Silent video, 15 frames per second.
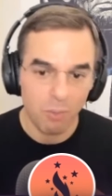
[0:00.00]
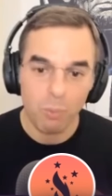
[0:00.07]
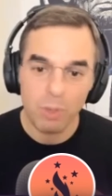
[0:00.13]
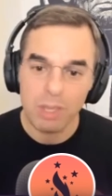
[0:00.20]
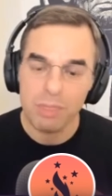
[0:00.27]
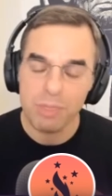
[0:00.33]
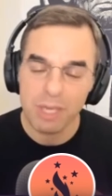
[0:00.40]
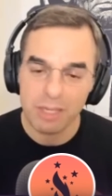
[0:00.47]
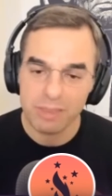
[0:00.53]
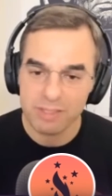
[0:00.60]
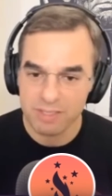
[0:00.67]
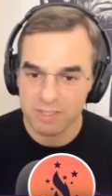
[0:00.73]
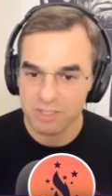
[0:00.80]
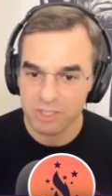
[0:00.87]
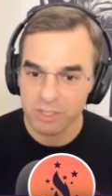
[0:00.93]
we think
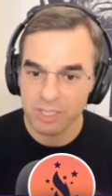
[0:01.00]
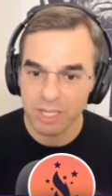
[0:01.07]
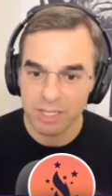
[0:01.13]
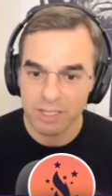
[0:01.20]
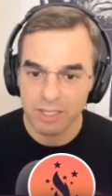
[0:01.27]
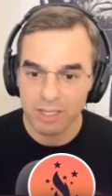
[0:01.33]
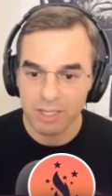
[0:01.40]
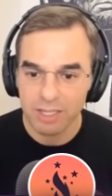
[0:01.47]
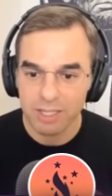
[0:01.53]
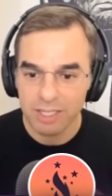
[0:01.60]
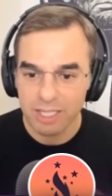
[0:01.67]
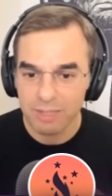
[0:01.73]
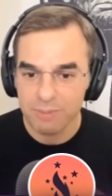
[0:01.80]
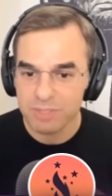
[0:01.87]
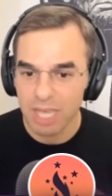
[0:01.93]
this is a good idea, it
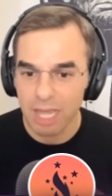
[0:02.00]
gives